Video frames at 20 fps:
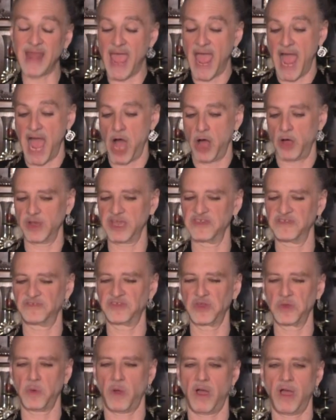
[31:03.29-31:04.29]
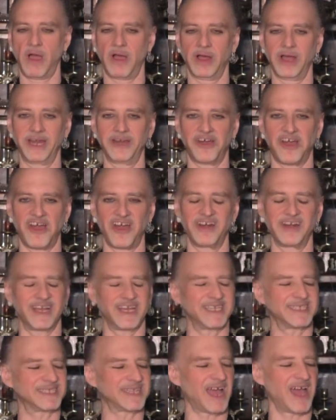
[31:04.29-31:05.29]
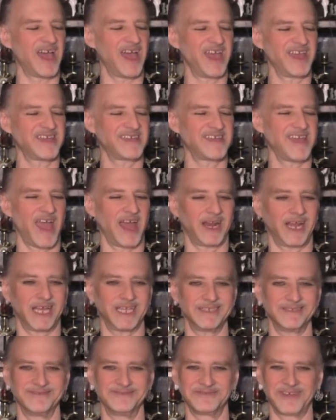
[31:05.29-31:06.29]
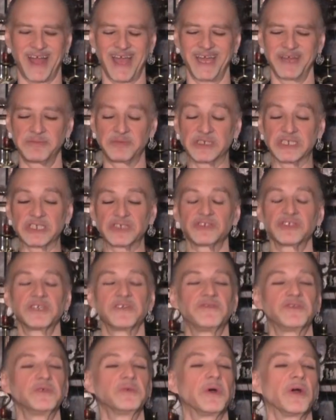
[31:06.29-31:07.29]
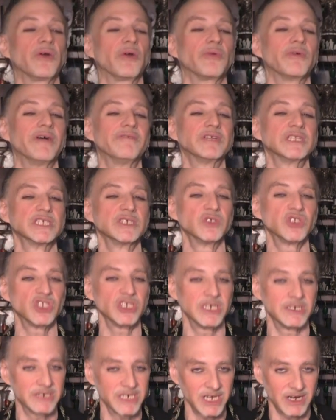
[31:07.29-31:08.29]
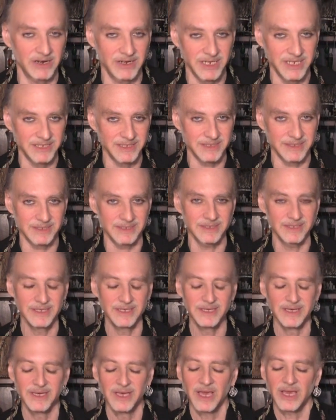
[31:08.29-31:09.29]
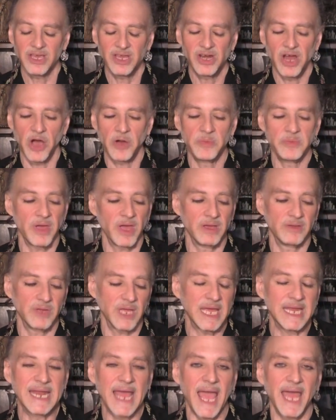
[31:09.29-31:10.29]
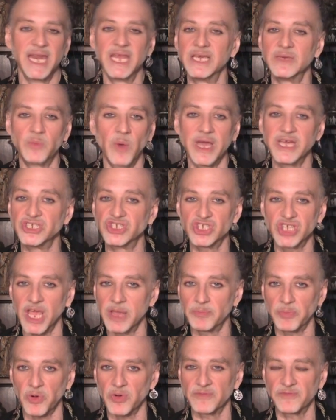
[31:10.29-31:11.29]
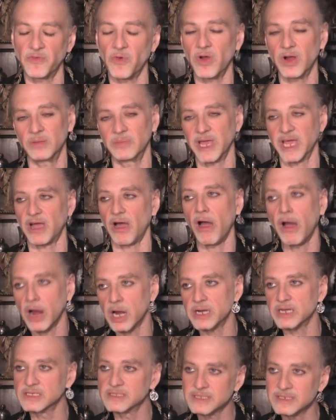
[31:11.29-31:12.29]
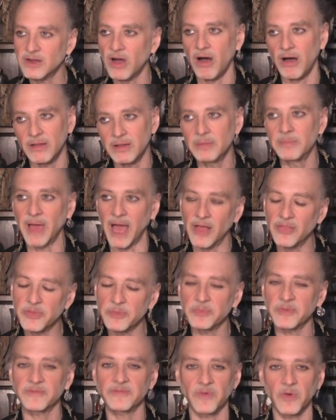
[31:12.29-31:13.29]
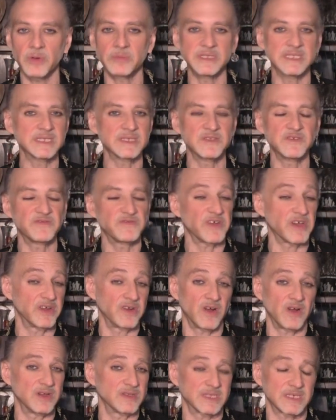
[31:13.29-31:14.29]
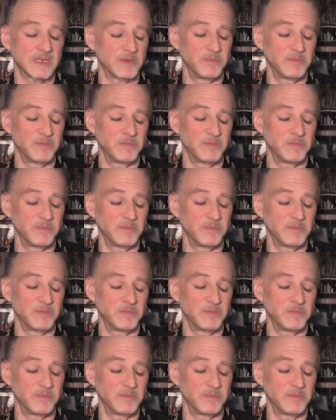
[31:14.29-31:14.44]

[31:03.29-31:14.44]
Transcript: Now, if you are an artist, I get it, right? Particularly if you are a revolutionary artist. You know, in any way, shape, or form, like art isn't all about the performance and the fine arts.